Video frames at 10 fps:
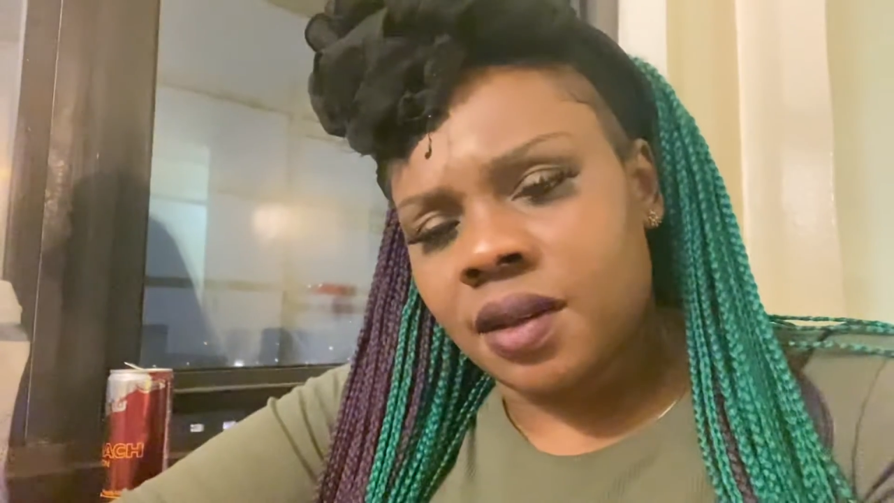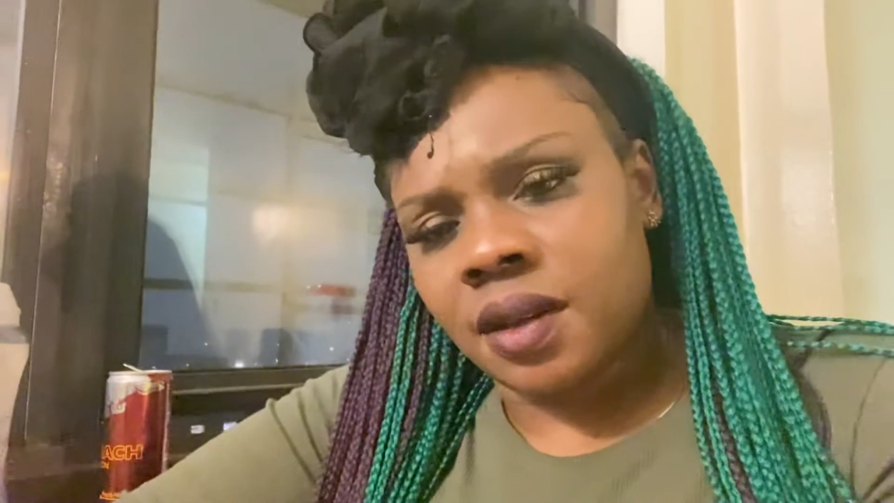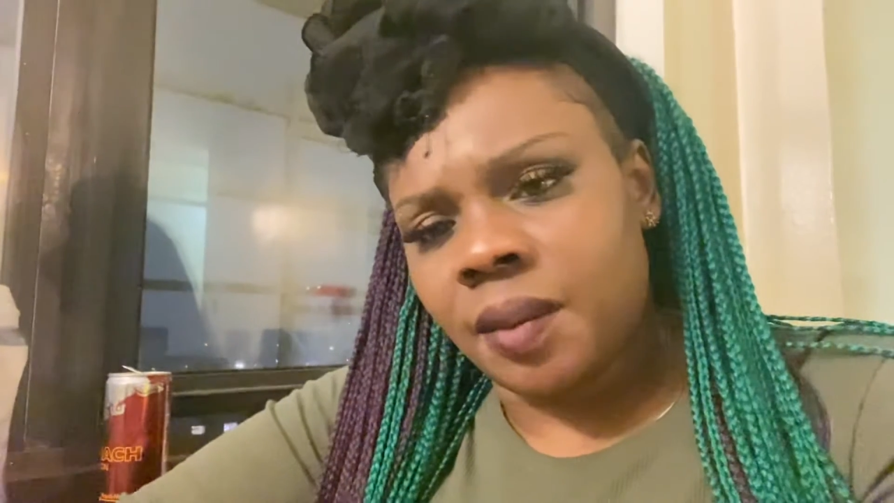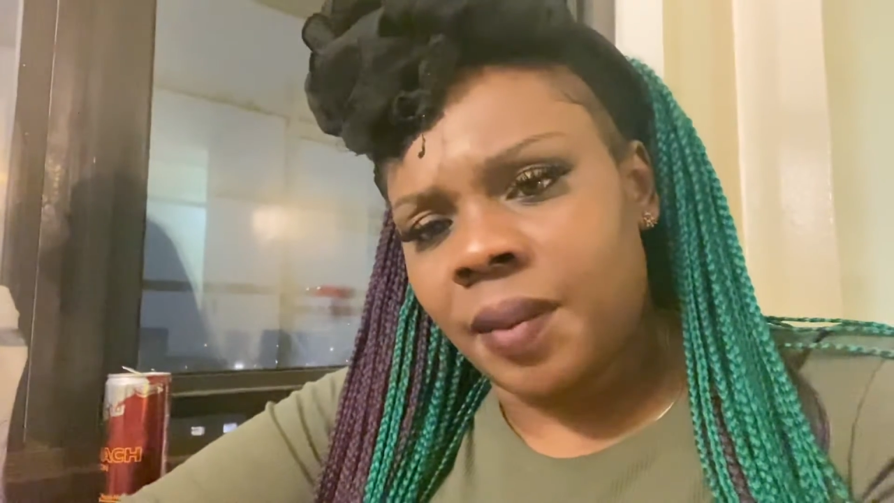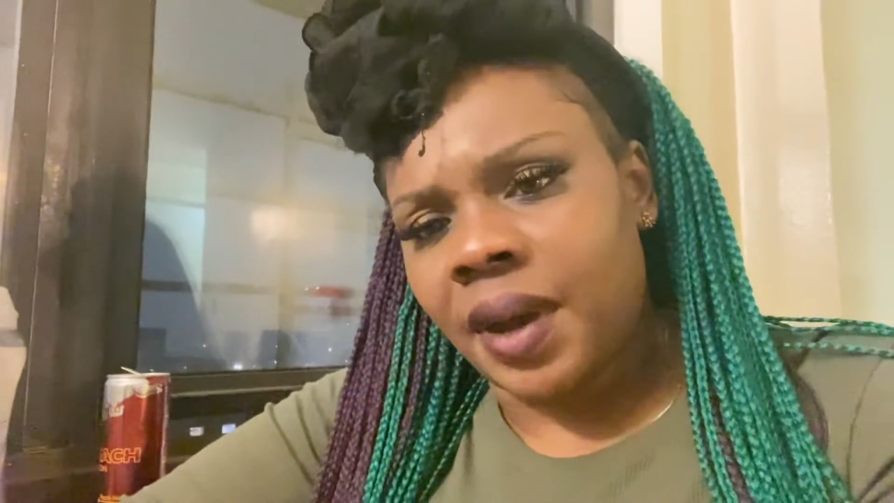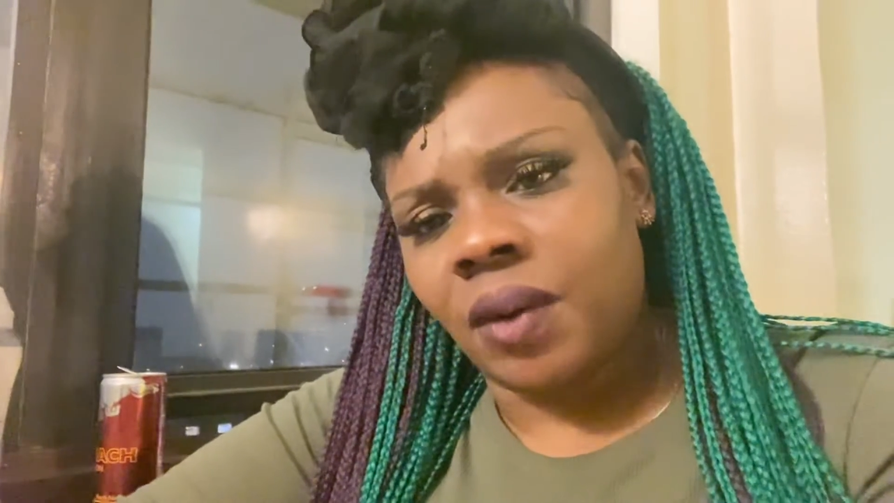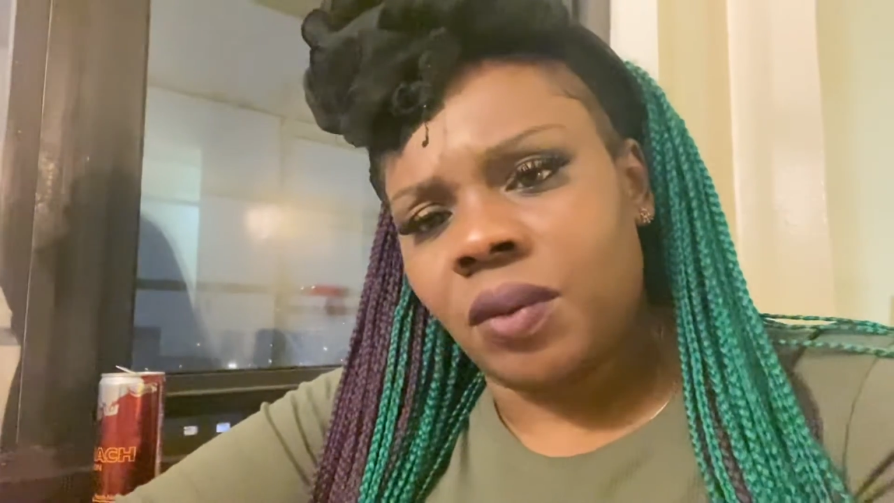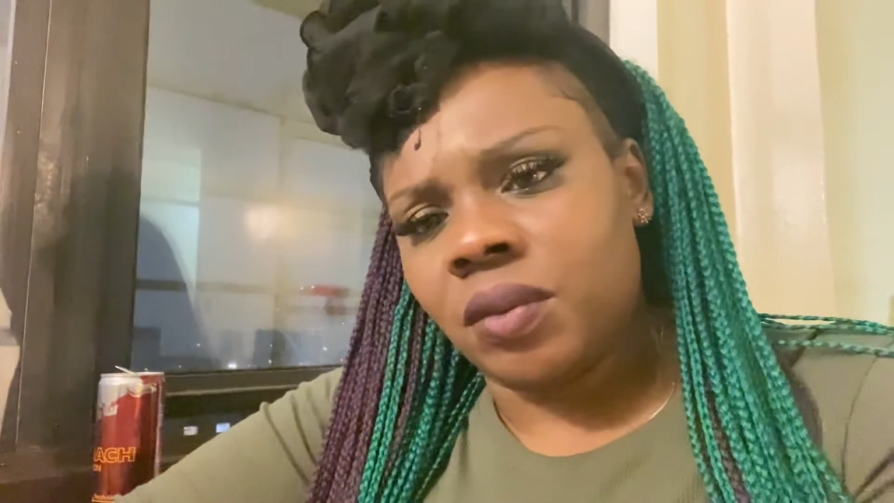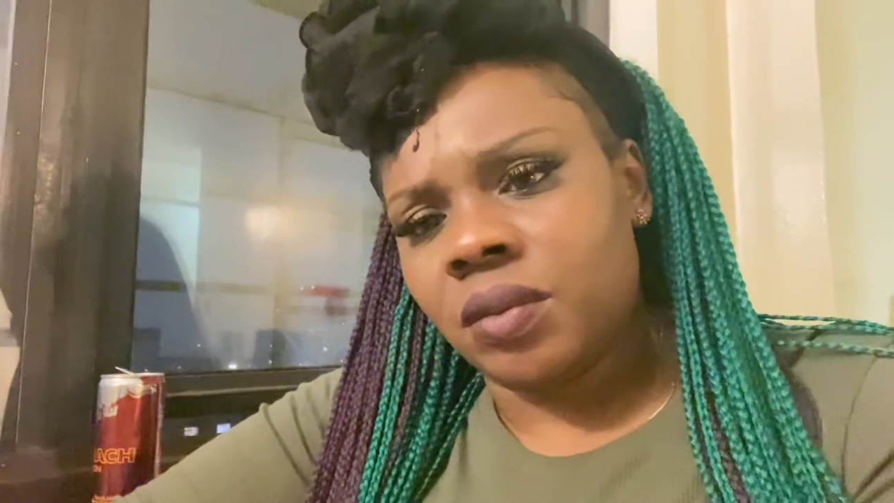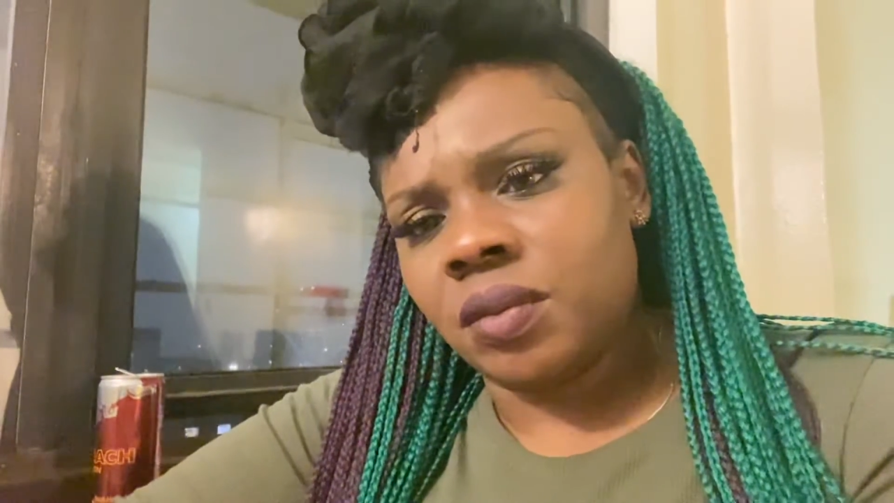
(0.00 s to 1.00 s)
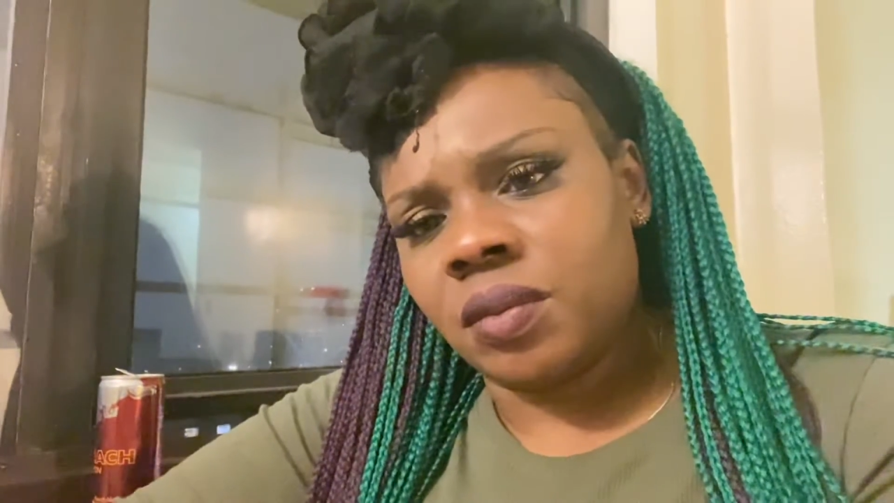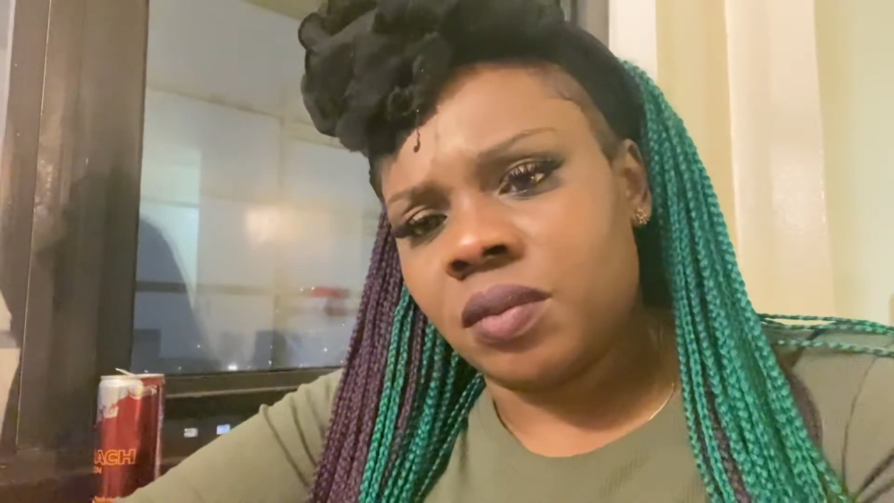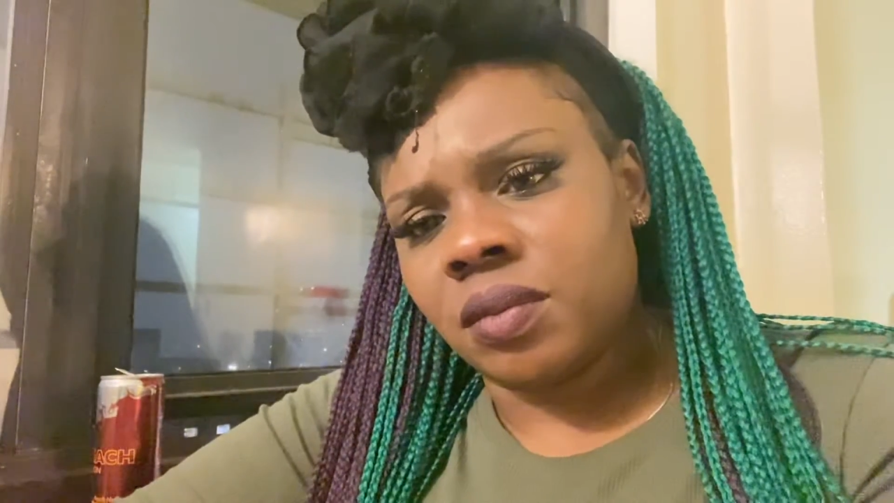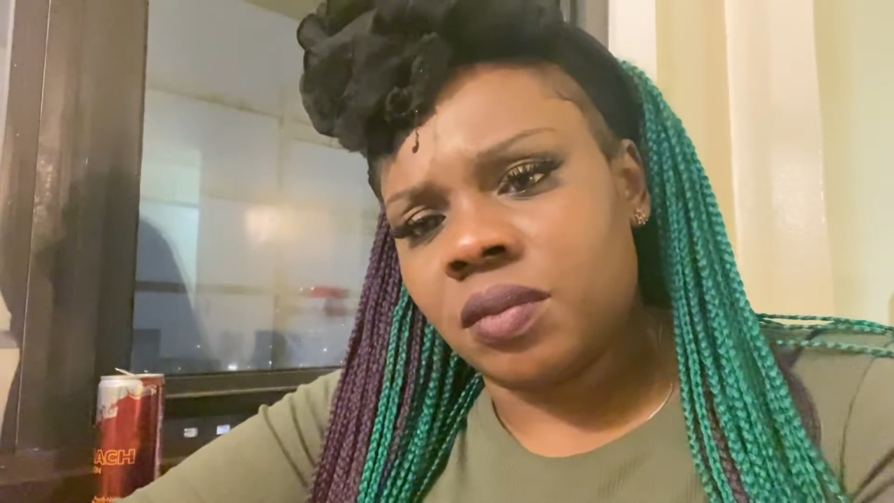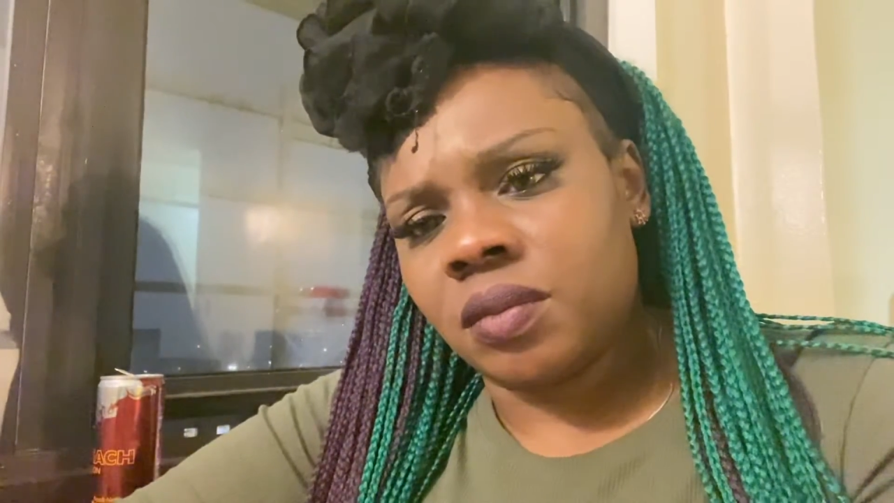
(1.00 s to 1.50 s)
about
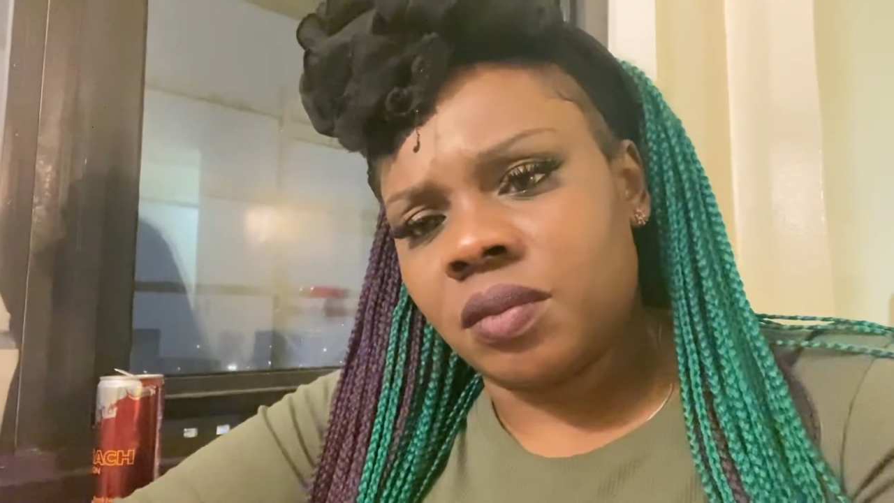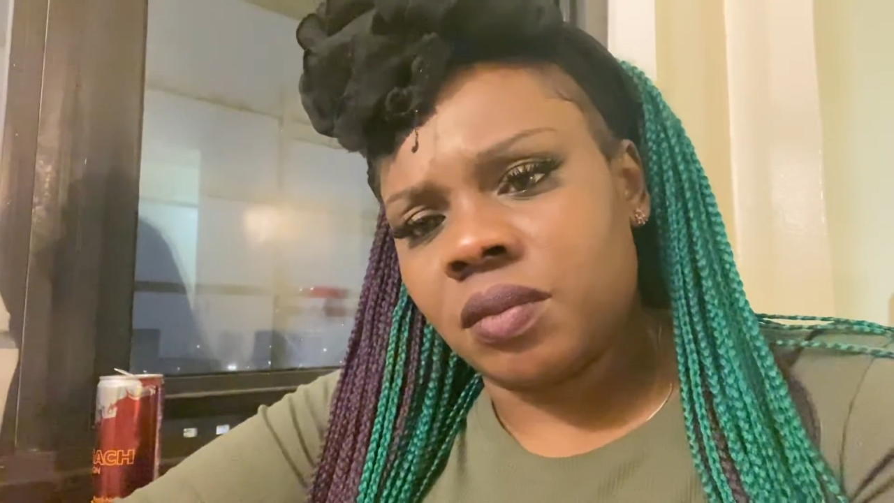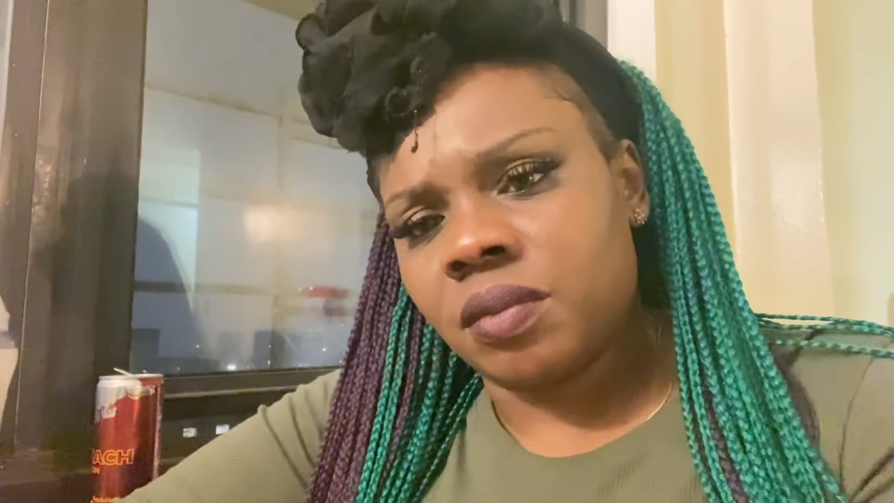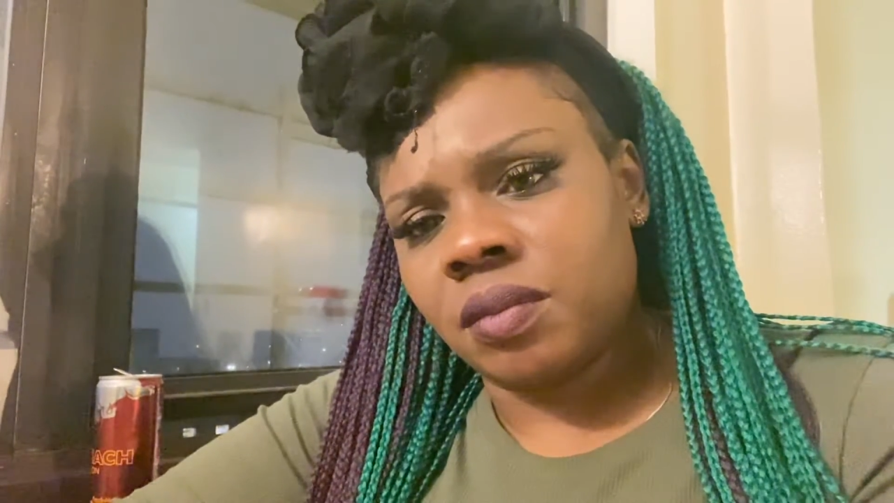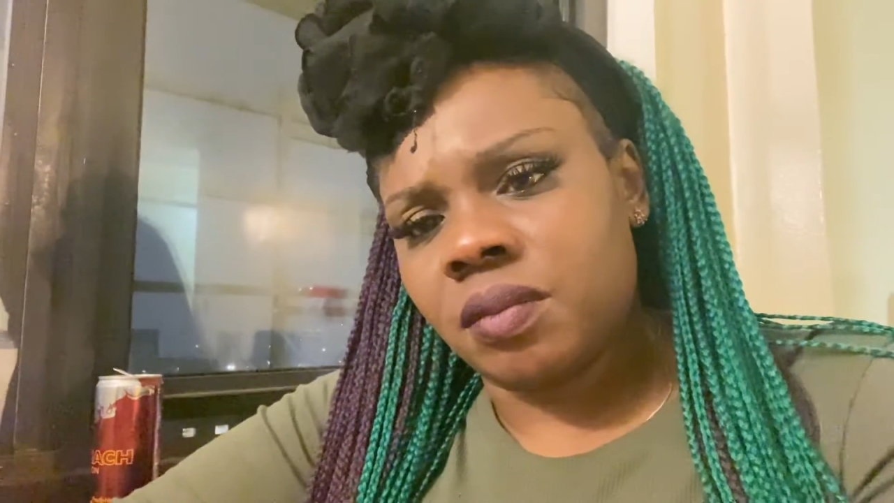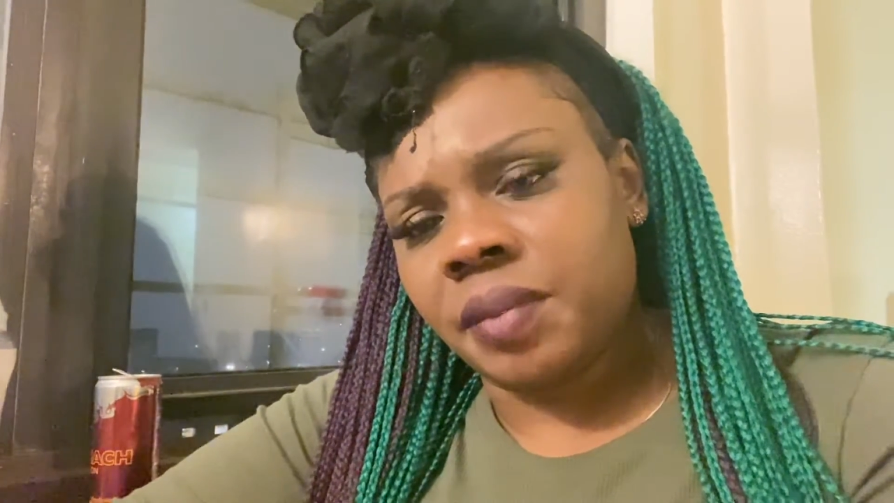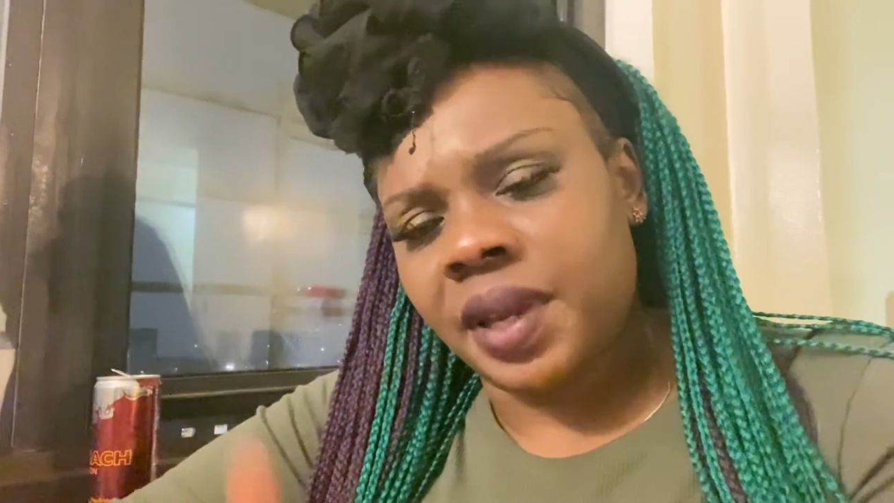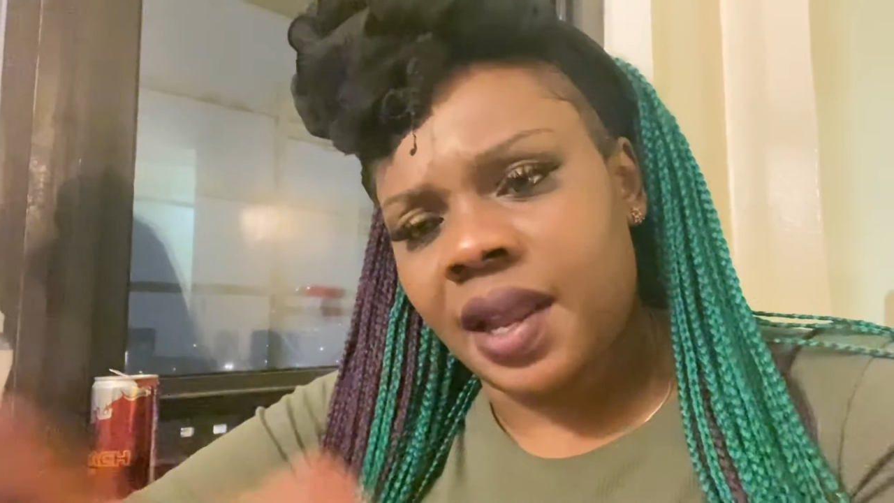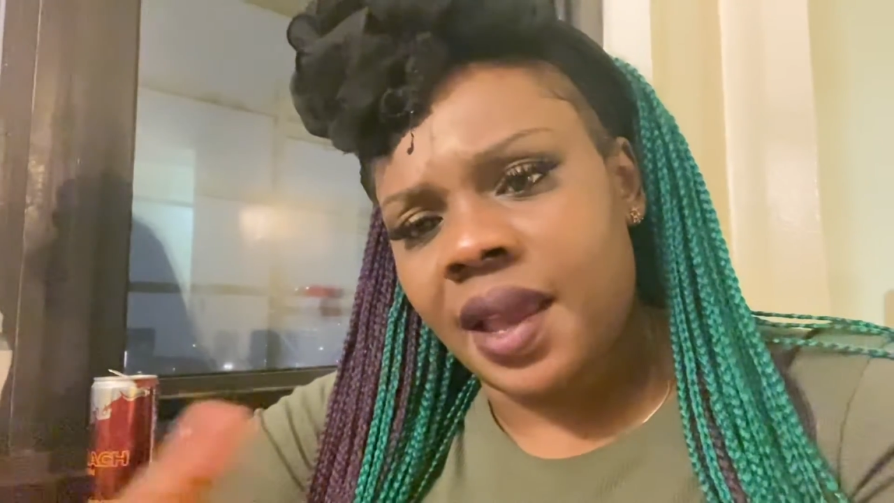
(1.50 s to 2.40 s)
being